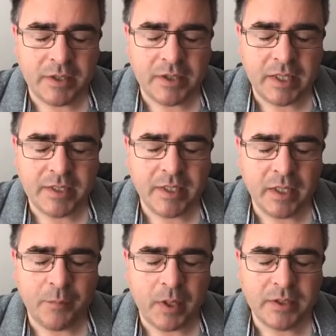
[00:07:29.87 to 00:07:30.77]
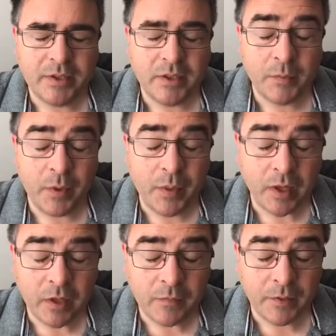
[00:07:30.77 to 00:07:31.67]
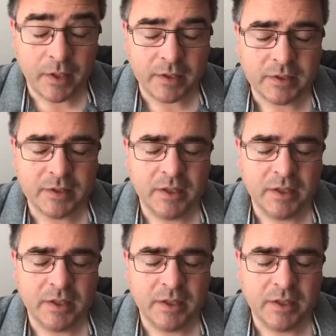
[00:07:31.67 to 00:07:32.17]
the teaching that it brings to us, and we thank you for that.